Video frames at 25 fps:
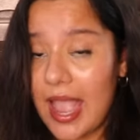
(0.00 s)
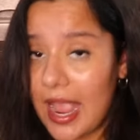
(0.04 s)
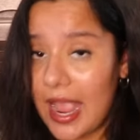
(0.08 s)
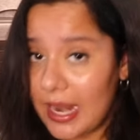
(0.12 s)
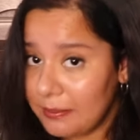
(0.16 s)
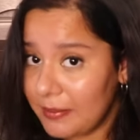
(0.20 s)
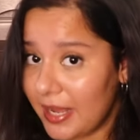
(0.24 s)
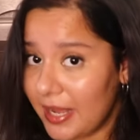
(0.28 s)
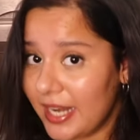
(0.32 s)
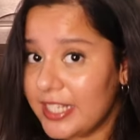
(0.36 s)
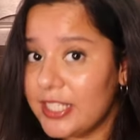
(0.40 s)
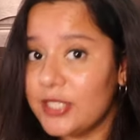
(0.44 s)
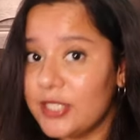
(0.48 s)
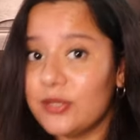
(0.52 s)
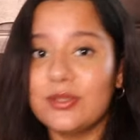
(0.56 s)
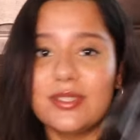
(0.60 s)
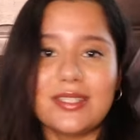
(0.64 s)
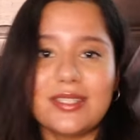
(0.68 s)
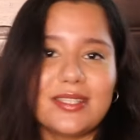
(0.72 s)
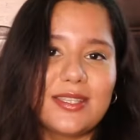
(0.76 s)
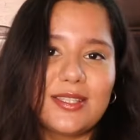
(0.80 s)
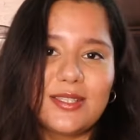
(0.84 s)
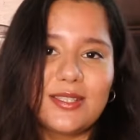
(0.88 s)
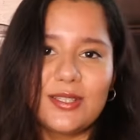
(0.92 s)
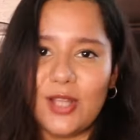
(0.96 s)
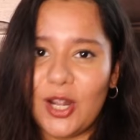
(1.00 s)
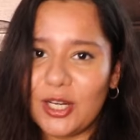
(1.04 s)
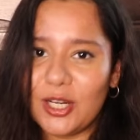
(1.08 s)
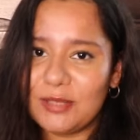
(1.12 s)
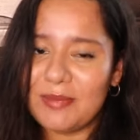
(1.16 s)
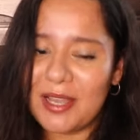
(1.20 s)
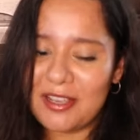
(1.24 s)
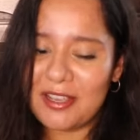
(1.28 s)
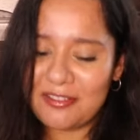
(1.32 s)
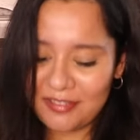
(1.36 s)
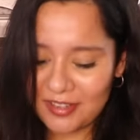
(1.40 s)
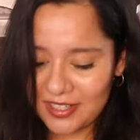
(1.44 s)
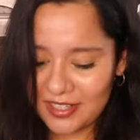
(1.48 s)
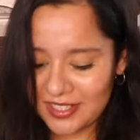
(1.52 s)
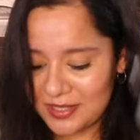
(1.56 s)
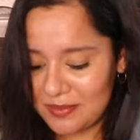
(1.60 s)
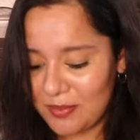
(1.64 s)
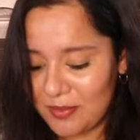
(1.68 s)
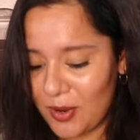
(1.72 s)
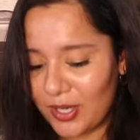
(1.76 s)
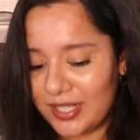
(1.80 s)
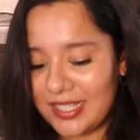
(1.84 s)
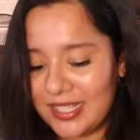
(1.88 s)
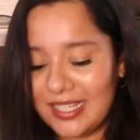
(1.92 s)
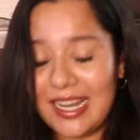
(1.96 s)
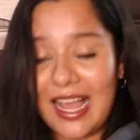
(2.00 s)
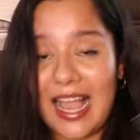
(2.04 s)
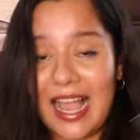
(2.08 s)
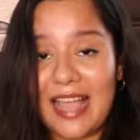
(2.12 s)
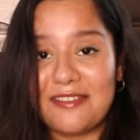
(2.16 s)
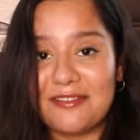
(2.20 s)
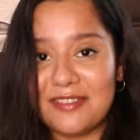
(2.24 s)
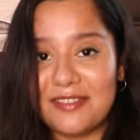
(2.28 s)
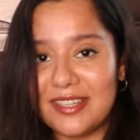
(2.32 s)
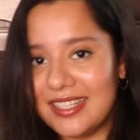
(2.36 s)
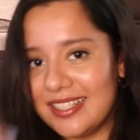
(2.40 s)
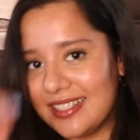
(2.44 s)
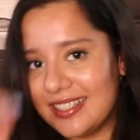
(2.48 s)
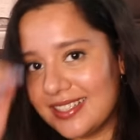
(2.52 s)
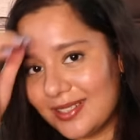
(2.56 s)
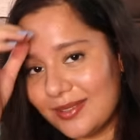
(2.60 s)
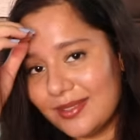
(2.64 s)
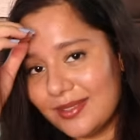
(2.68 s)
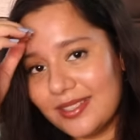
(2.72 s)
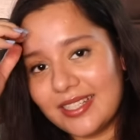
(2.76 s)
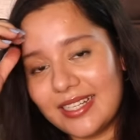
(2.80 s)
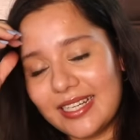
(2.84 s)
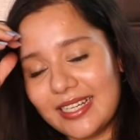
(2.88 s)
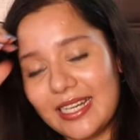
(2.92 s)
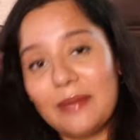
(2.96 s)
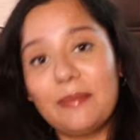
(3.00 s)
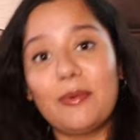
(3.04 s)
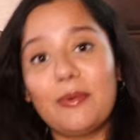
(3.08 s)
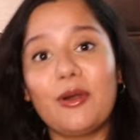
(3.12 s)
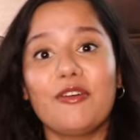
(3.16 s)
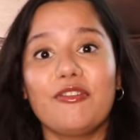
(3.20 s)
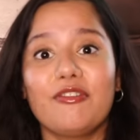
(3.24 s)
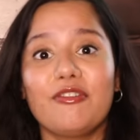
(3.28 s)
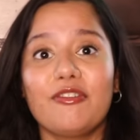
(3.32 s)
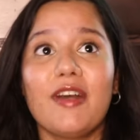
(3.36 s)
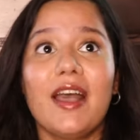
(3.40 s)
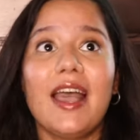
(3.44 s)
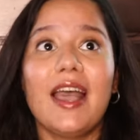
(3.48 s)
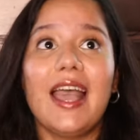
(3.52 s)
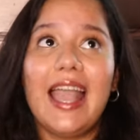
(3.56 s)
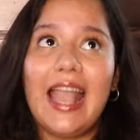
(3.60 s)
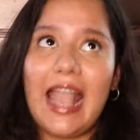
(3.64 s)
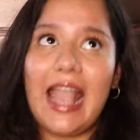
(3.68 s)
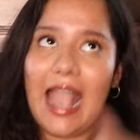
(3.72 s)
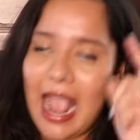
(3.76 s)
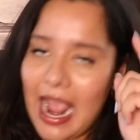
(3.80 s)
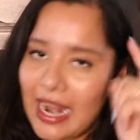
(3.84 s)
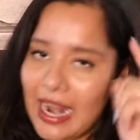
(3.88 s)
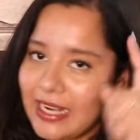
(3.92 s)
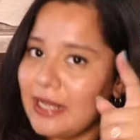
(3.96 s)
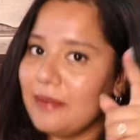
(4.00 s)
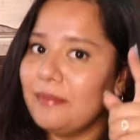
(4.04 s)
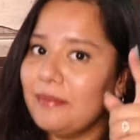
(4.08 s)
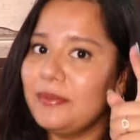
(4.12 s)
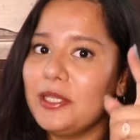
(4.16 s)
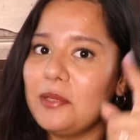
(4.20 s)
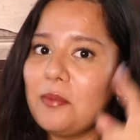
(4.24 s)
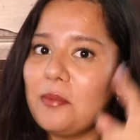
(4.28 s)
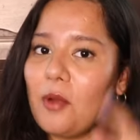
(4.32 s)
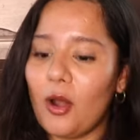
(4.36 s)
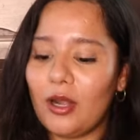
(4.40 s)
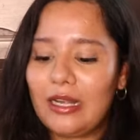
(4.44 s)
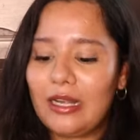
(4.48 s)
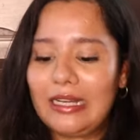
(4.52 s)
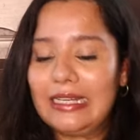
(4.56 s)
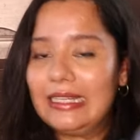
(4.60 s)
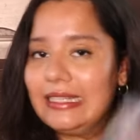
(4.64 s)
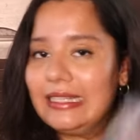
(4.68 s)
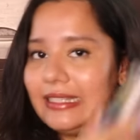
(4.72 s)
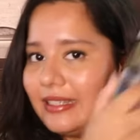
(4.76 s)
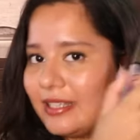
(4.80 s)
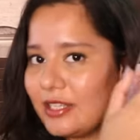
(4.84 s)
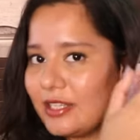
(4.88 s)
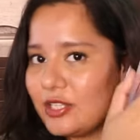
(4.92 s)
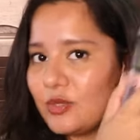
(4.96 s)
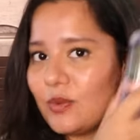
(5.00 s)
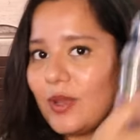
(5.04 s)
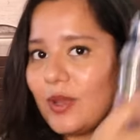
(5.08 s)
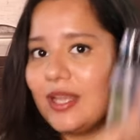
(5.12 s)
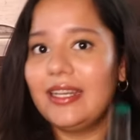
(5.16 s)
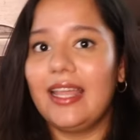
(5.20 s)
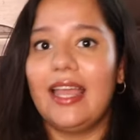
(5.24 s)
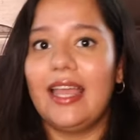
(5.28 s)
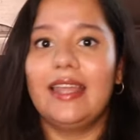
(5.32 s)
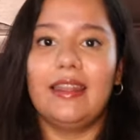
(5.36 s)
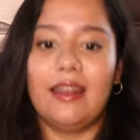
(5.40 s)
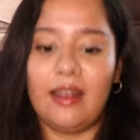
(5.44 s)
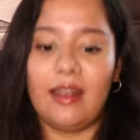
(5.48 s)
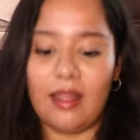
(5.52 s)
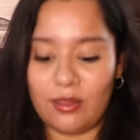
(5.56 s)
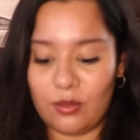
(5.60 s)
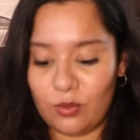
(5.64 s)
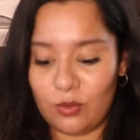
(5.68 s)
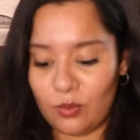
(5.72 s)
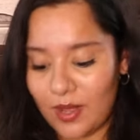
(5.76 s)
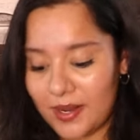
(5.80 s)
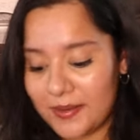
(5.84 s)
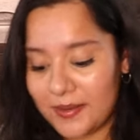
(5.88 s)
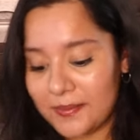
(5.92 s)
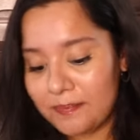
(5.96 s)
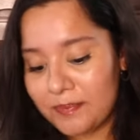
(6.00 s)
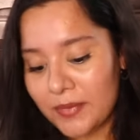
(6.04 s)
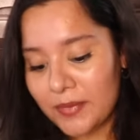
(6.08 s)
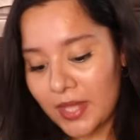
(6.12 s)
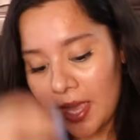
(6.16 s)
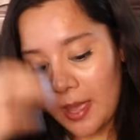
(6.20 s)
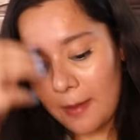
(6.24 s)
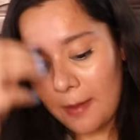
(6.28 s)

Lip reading: And mind you, this is not my first bottle. I will include a clip of an empty bottle, this one and another one.